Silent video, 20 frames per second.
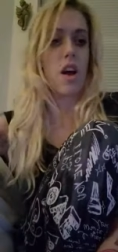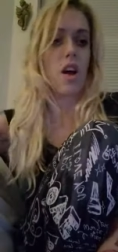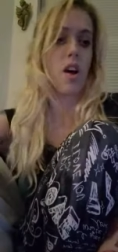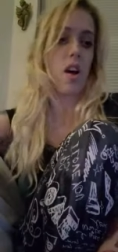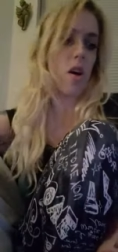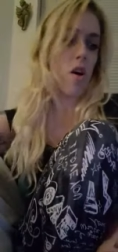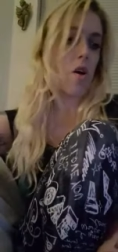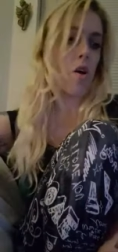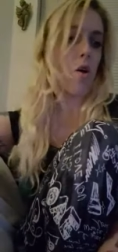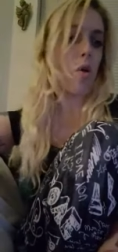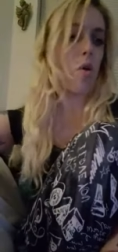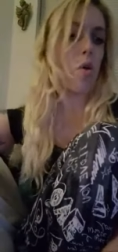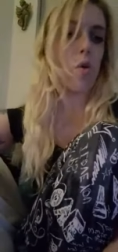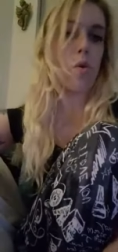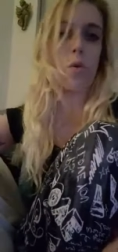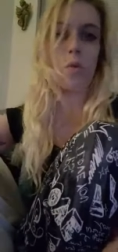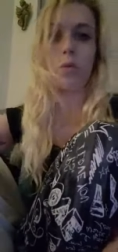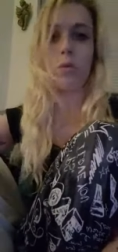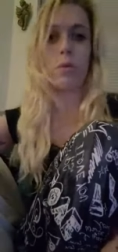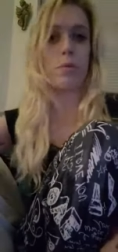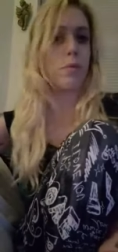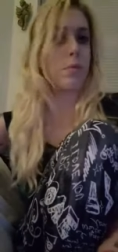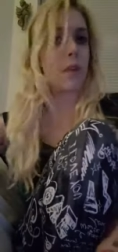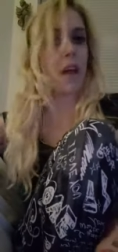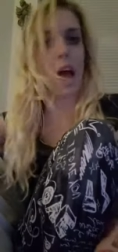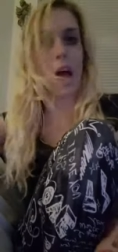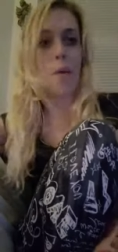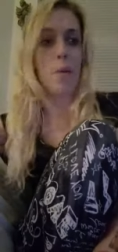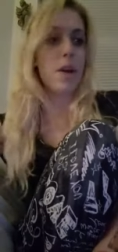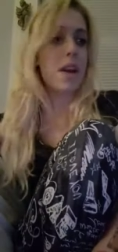Oh,
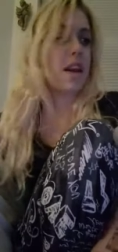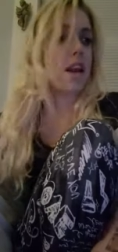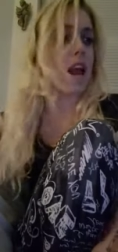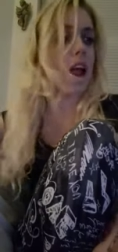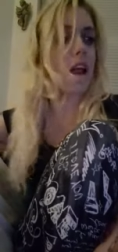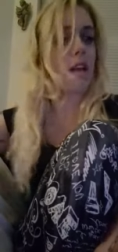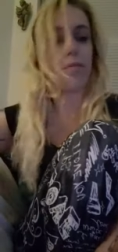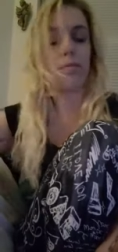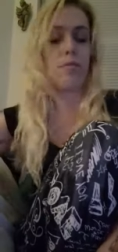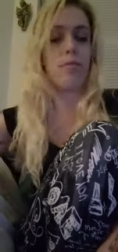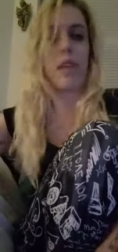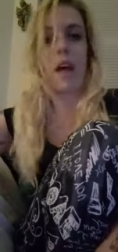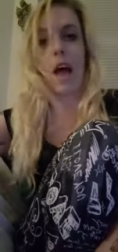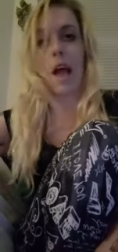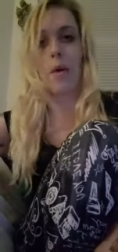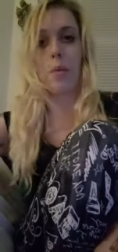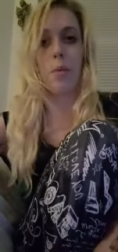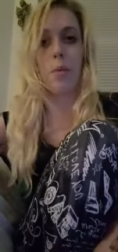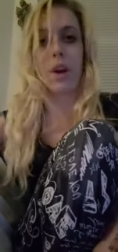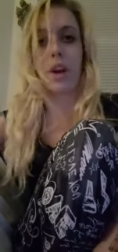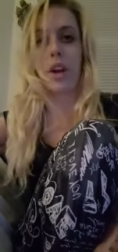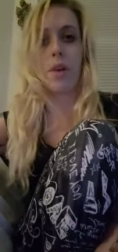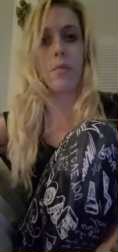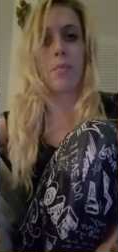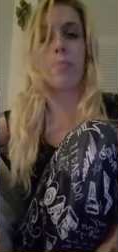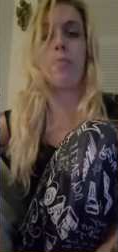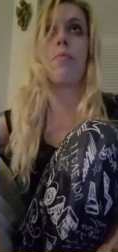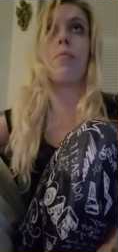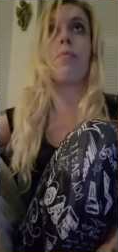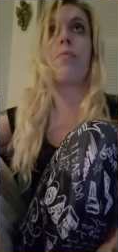I wouldn't, I
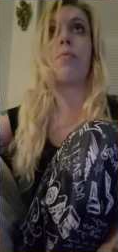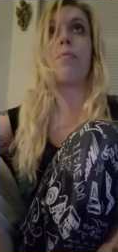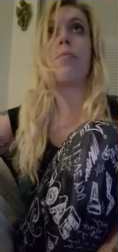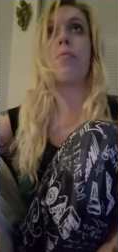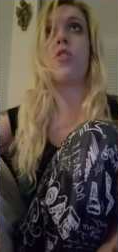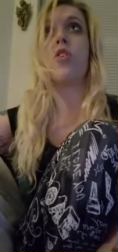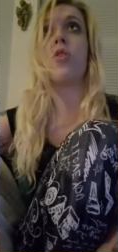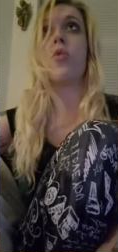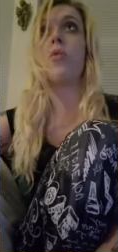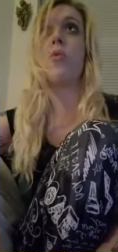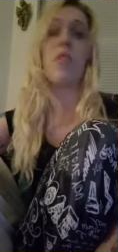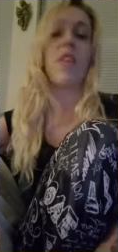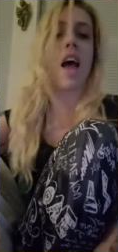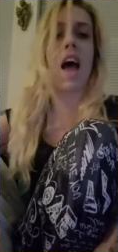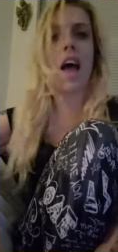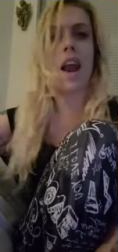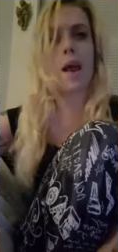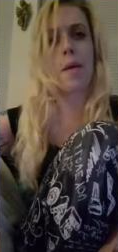wouldn't do that.